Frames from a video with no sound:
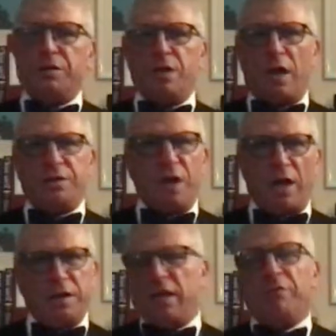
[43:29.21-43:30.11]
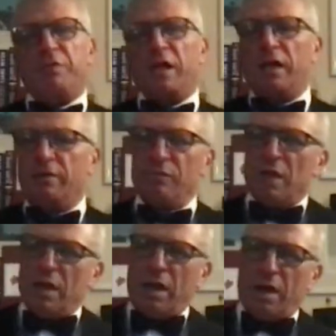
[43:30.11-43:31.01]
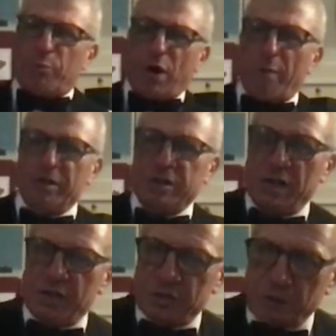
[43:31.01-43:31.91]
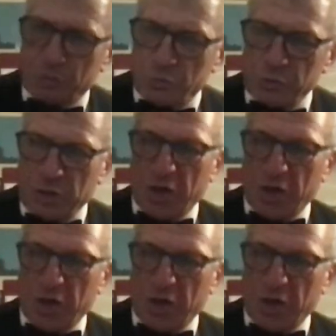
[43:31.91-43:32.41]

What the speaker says: an evening, and it probably takes you,